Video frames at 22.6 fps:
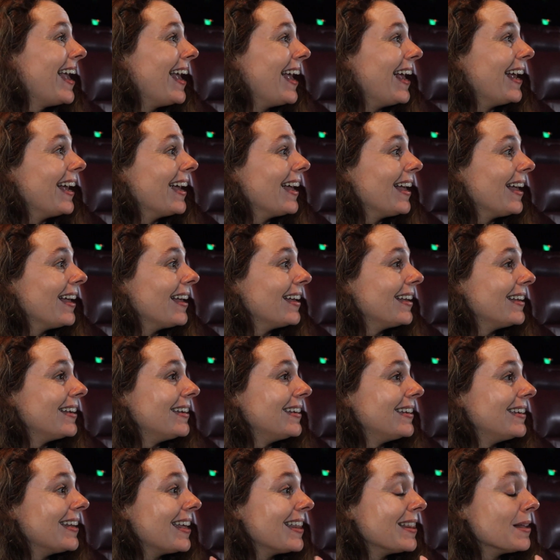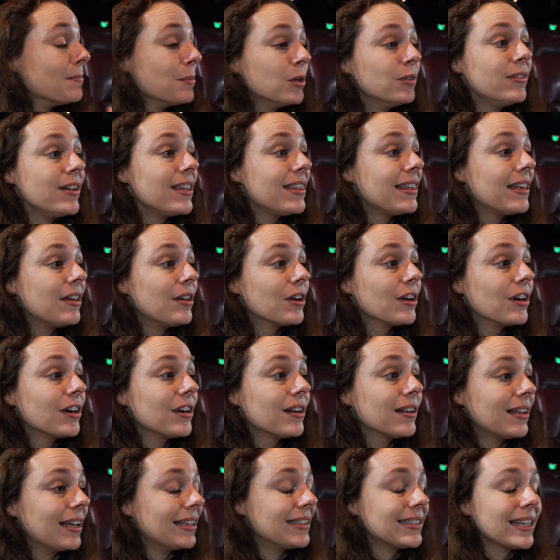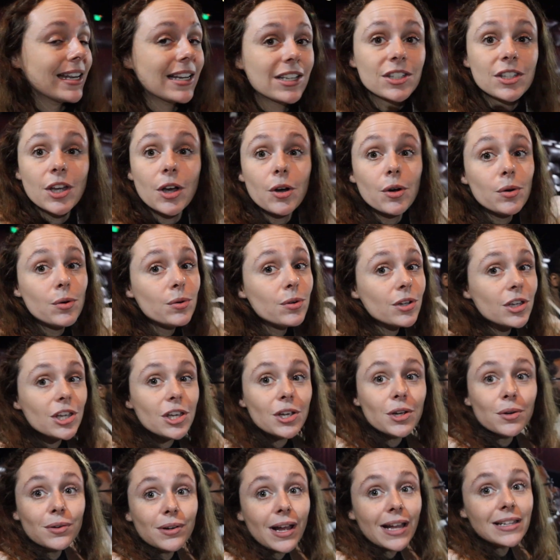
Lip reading: And the movie theater, it's like so cute.